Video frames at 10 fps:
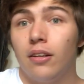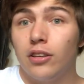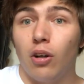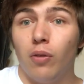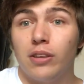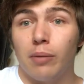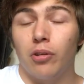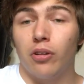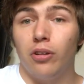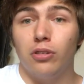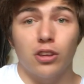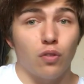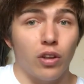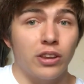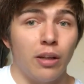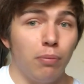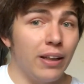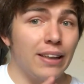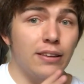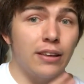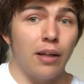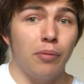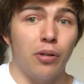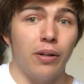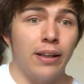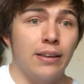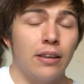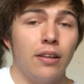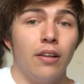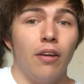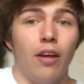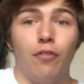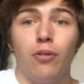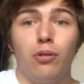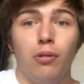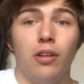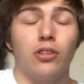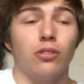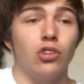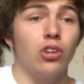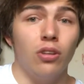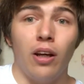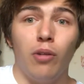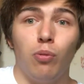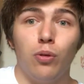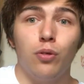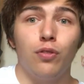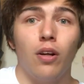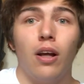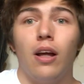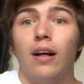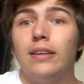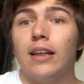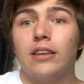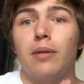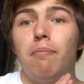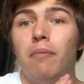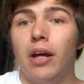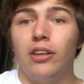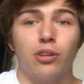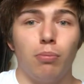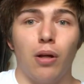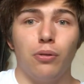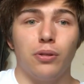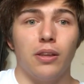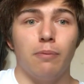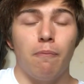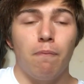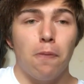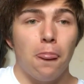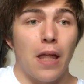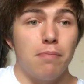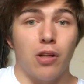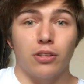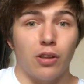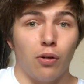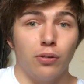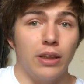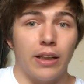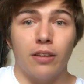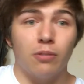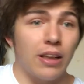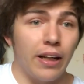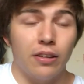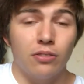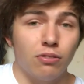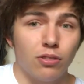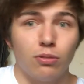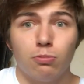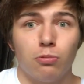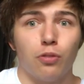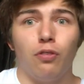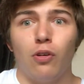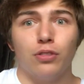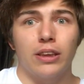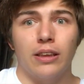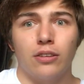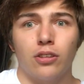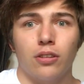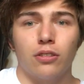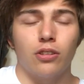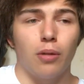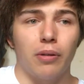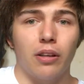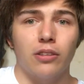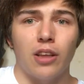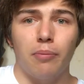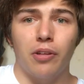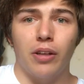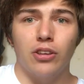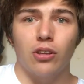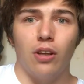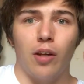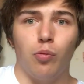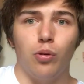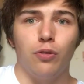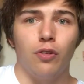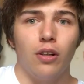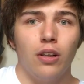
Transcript: It's the only time you're going to use it. For example, against Salamangreat, if you do this on Sunlight Wolf, that's a major blow to them, because their whole deck kind of revolves against Salamangreat, Sunlight Wolf.